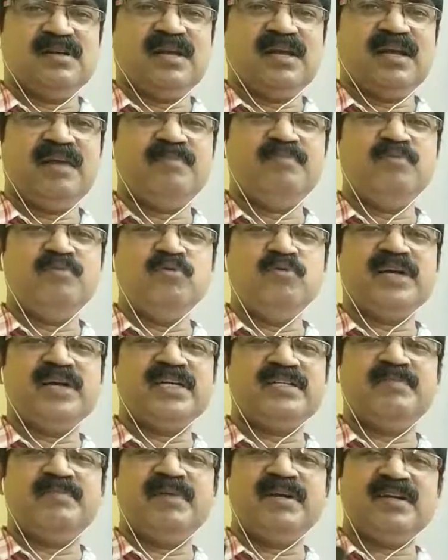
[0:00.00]
A book is
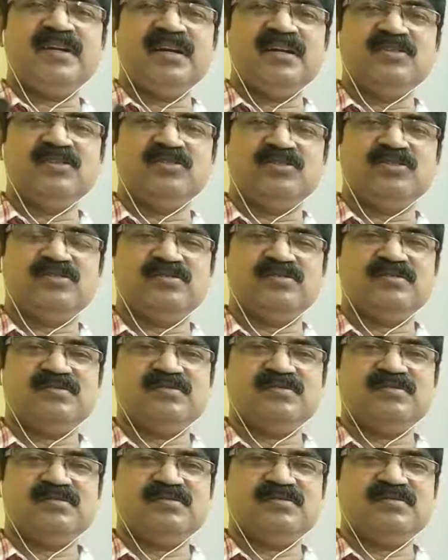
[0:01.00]
a material good.
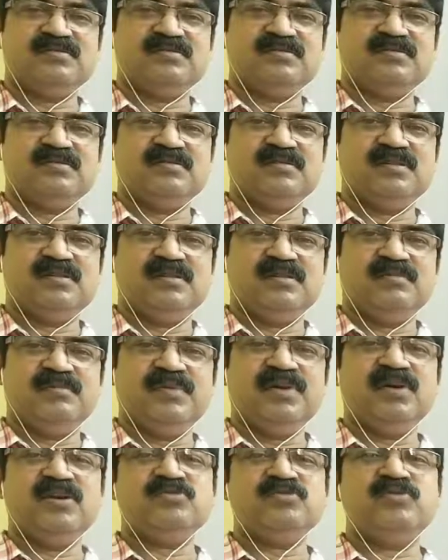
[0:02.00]

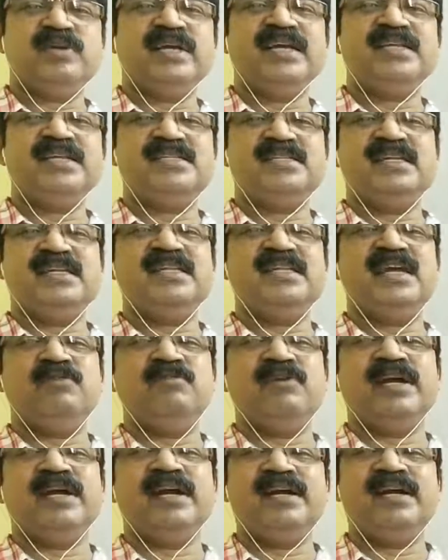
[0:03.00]
Because we can see them,
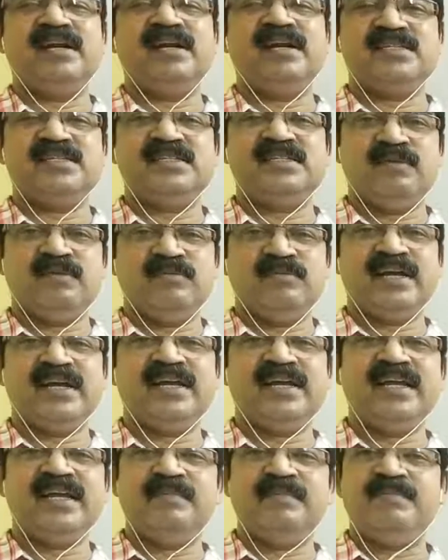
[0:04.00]
we can touch them, we
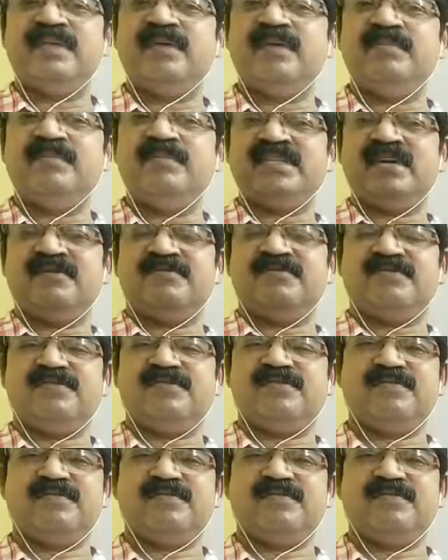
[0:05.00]
can give them a safe.